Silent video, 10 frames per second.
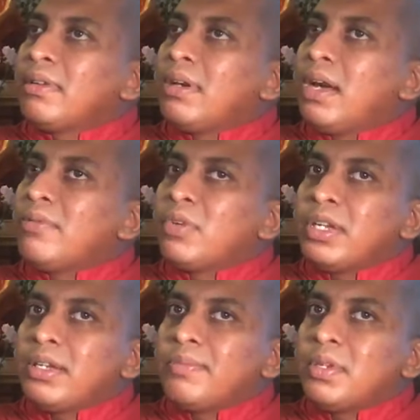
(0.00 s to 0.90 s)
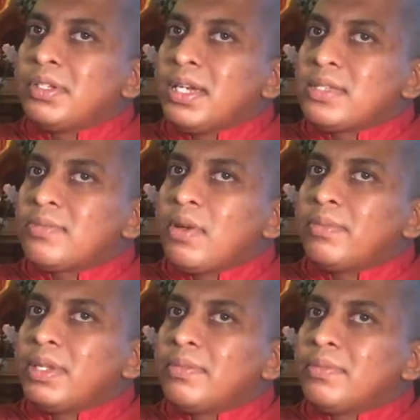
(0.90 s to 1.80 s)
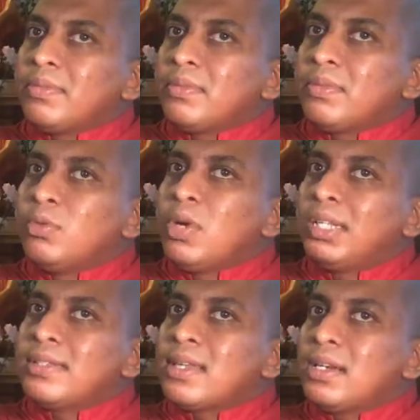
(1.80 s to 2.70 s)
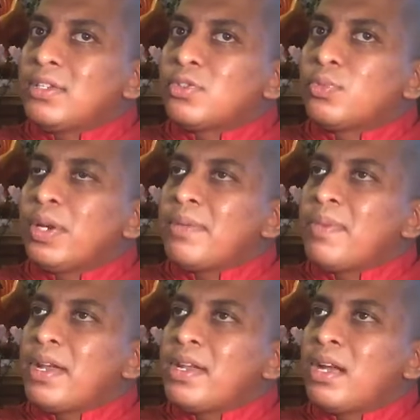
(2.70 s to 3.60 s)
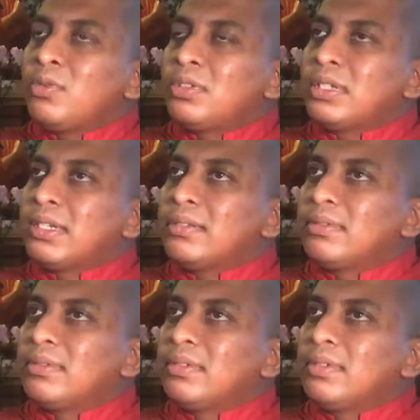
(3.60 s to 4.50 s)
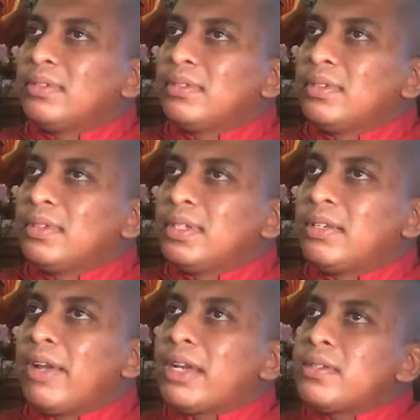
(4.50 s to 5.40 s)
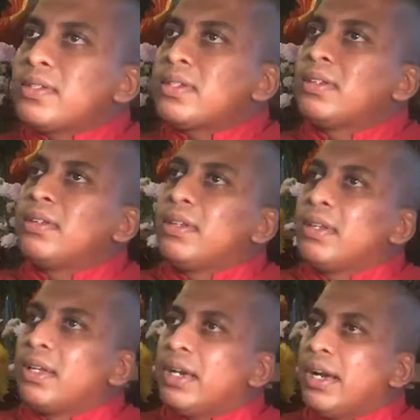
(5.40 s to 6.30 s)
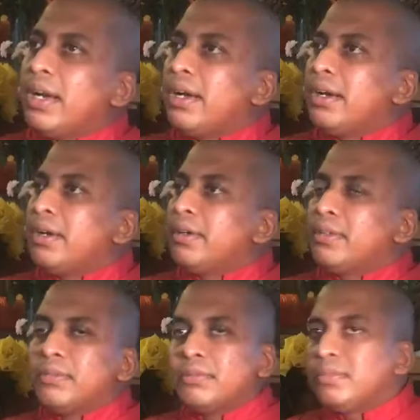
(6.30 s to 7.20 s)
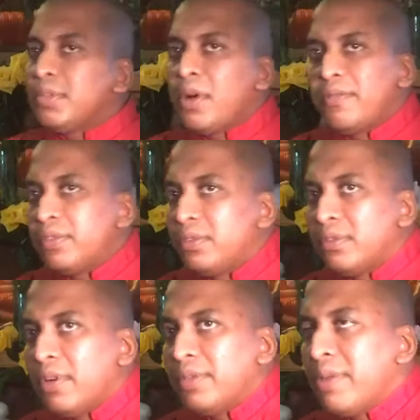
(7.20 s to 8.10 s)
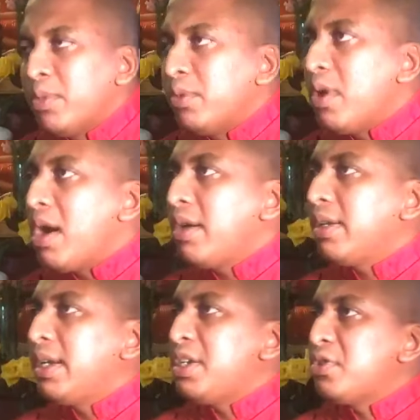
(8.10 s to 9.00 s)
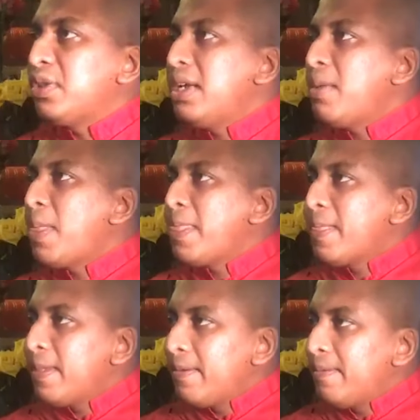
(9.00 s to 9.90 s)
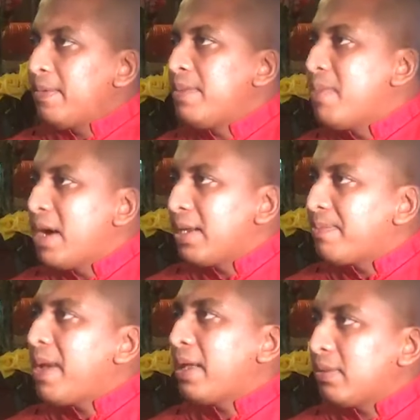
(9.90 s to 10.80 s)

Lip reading: I wanna apologize from them. Who are the Sangha? Supatipanna Anutta, the greatest of them who are into the Nibbanic path.